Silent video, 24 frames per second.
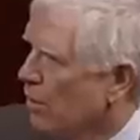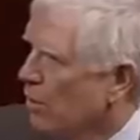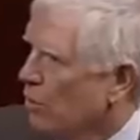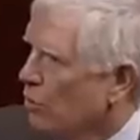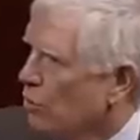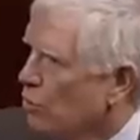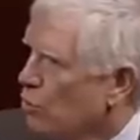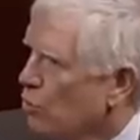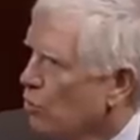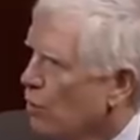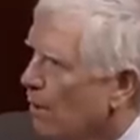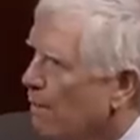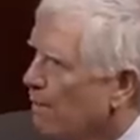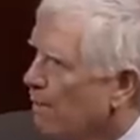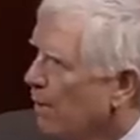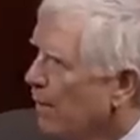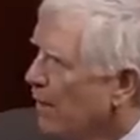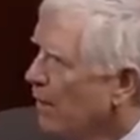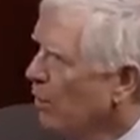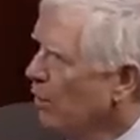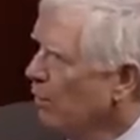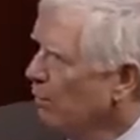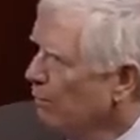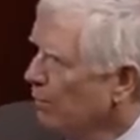to
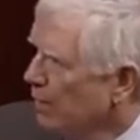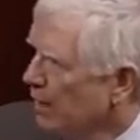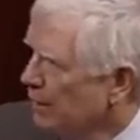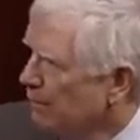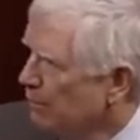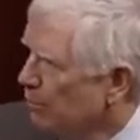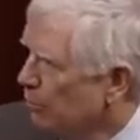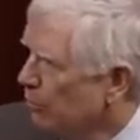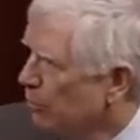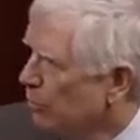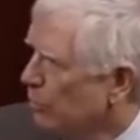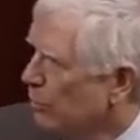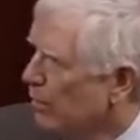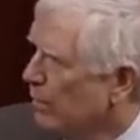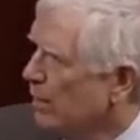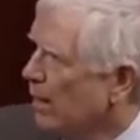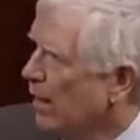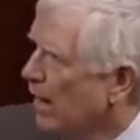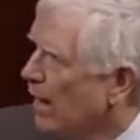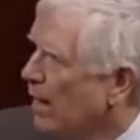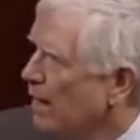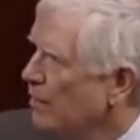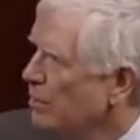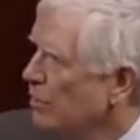compel people to
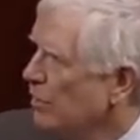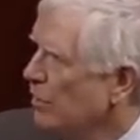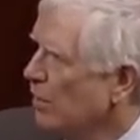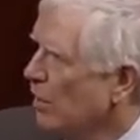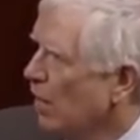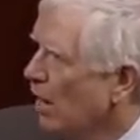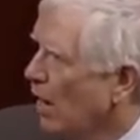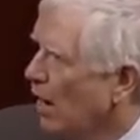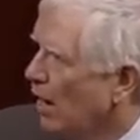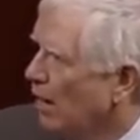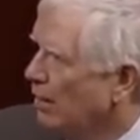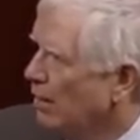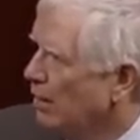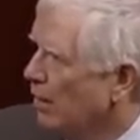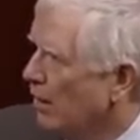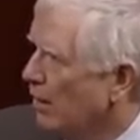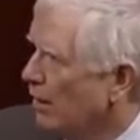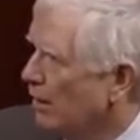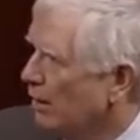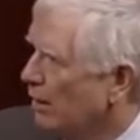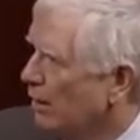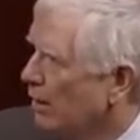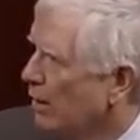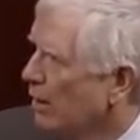engage in
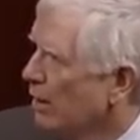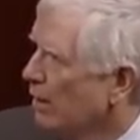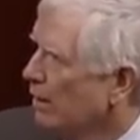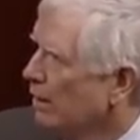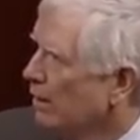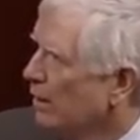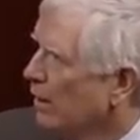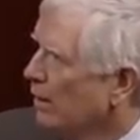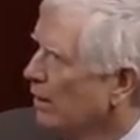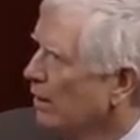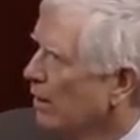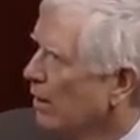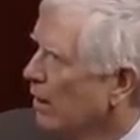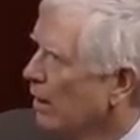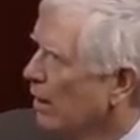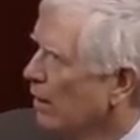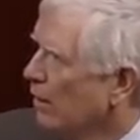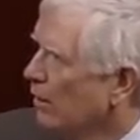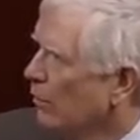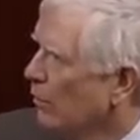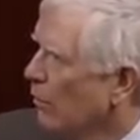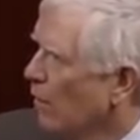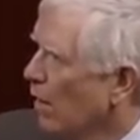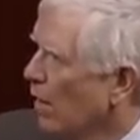conduct that they
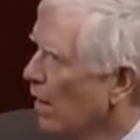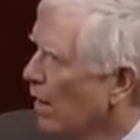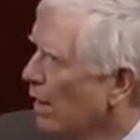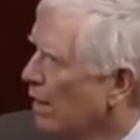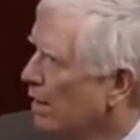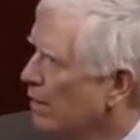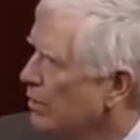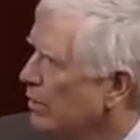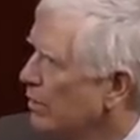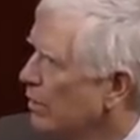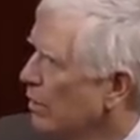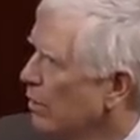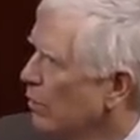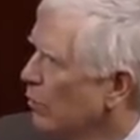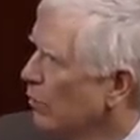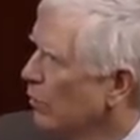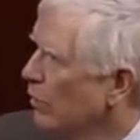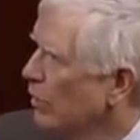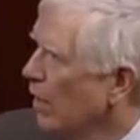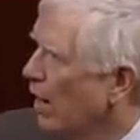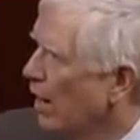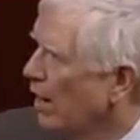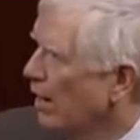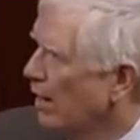otherwise
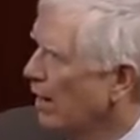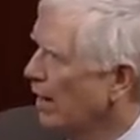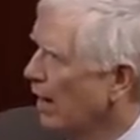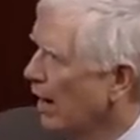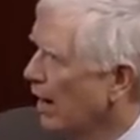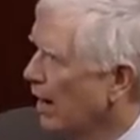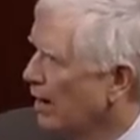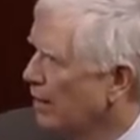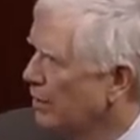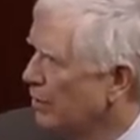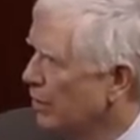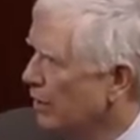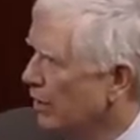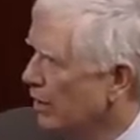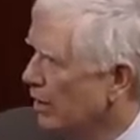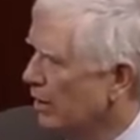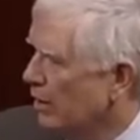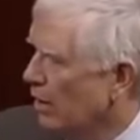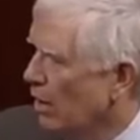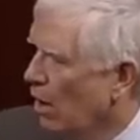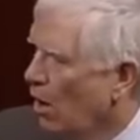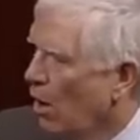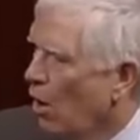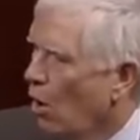would not engage in,
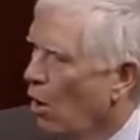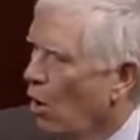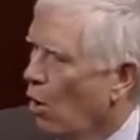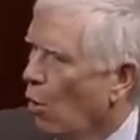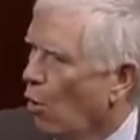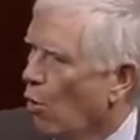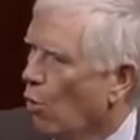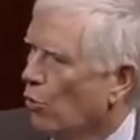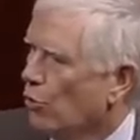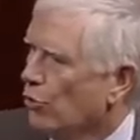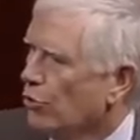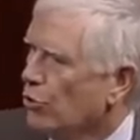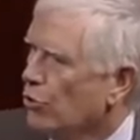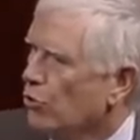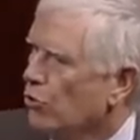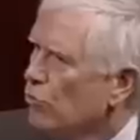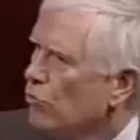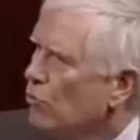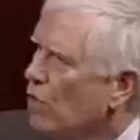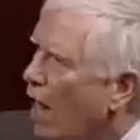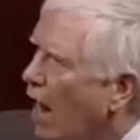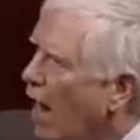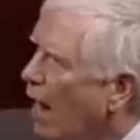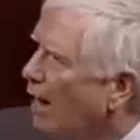or to
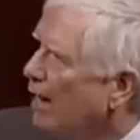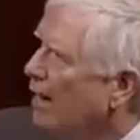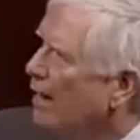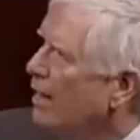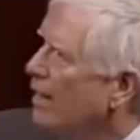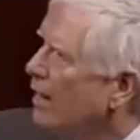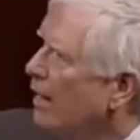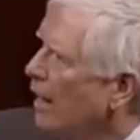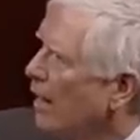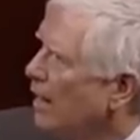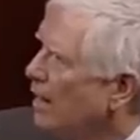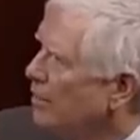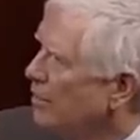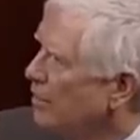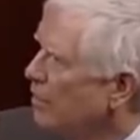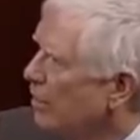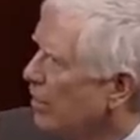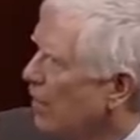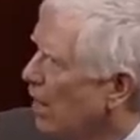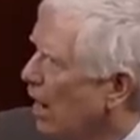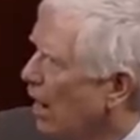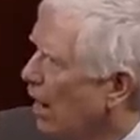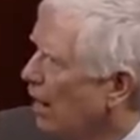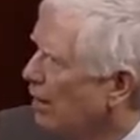not engage in
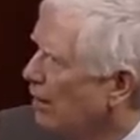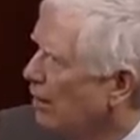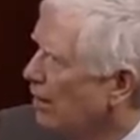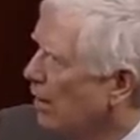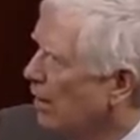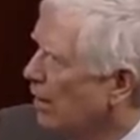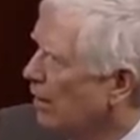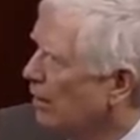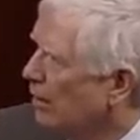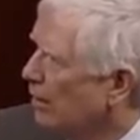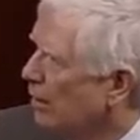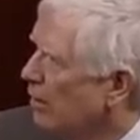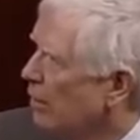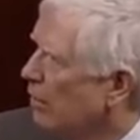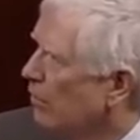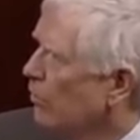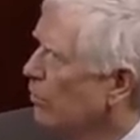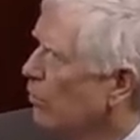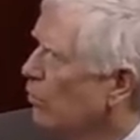conduct that under the